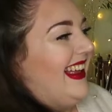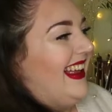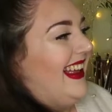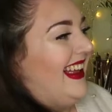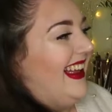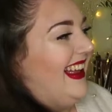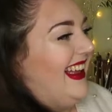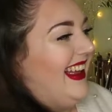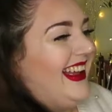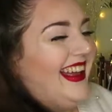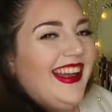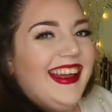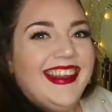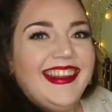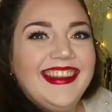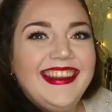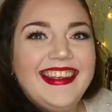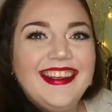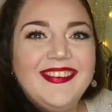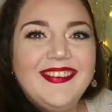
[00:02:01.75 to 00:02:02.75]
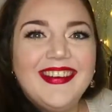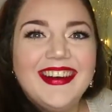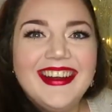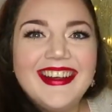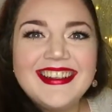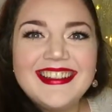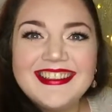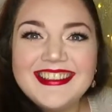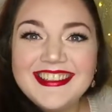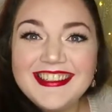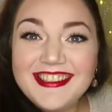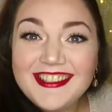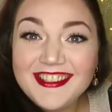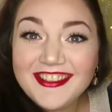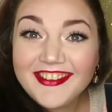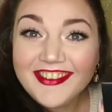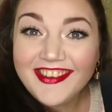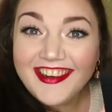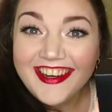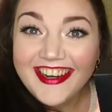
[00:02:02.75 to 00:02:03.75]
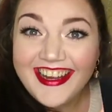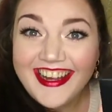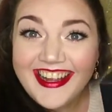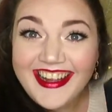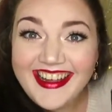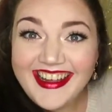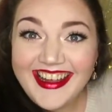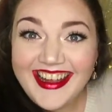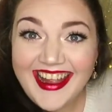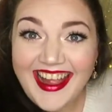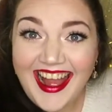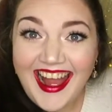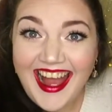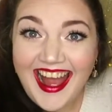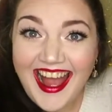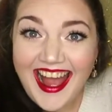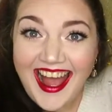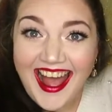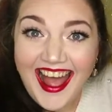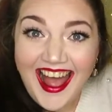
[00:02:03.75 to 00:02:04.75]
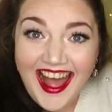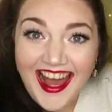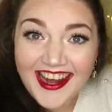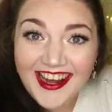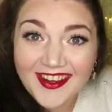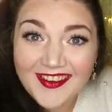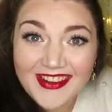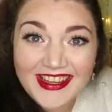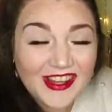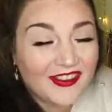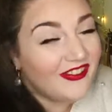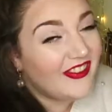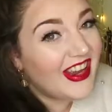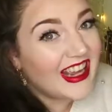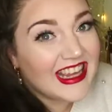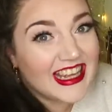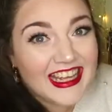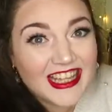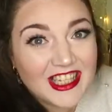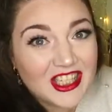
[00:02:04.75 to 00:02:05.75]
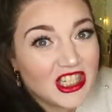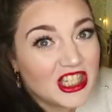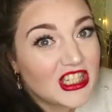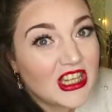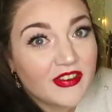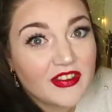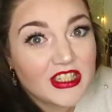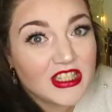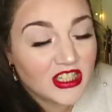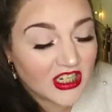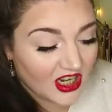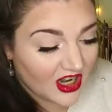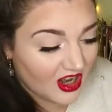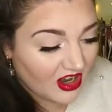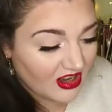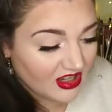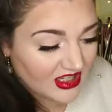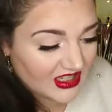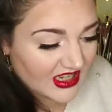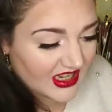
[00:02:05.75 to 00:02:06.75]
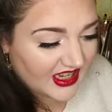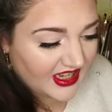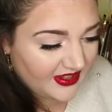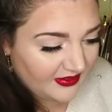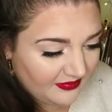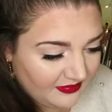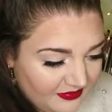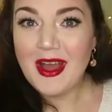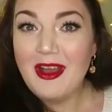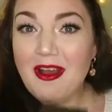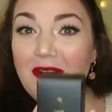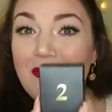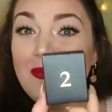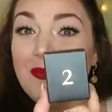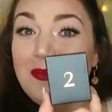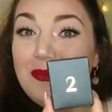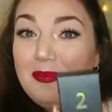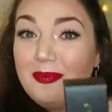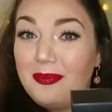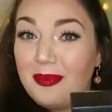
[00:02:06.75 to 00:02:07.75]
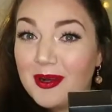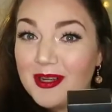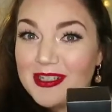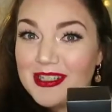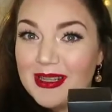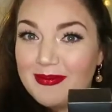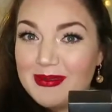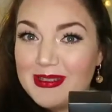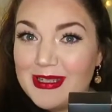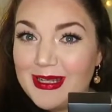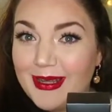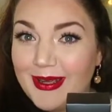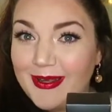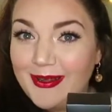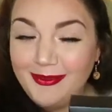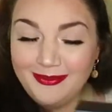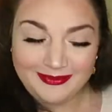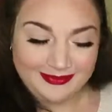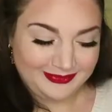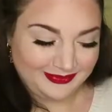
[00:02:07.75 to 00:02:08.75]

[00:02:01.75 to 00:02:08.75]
And it works a treat. Ah, I know what you're thinking. She's ever so classy. Box number two.